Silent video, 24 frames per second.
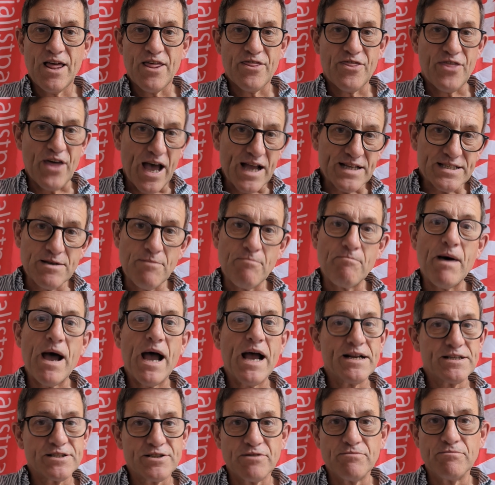That
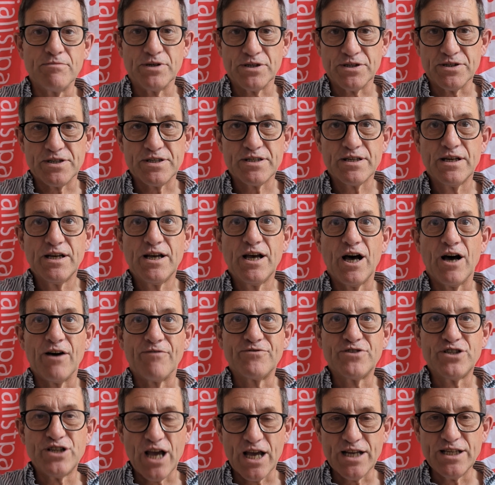abandonment of
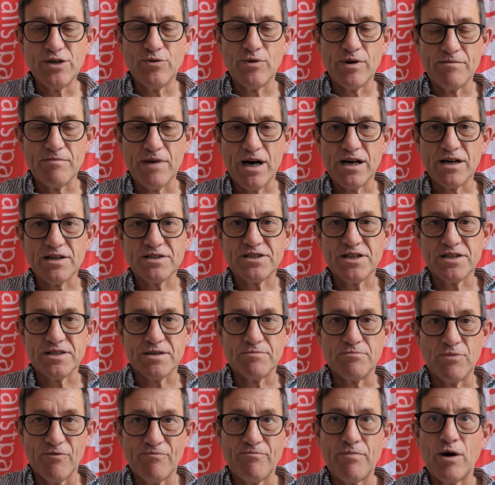genuine
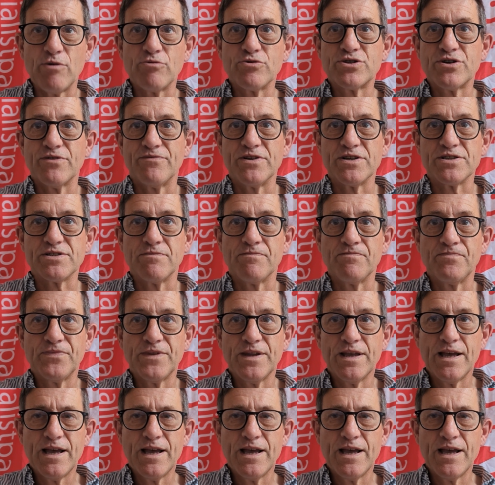Marxism, of Bolshevism,